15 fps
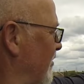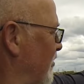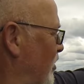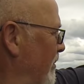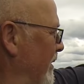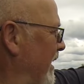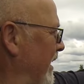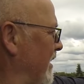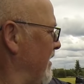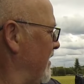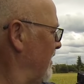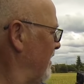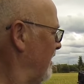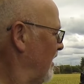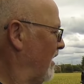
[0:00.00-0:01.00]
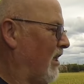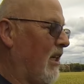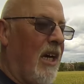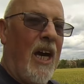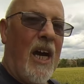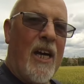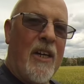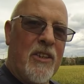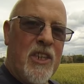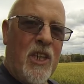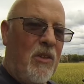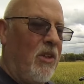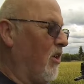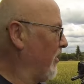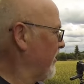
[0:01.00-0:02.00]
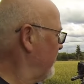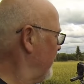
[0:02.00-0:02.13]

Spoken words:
coming in, and I do like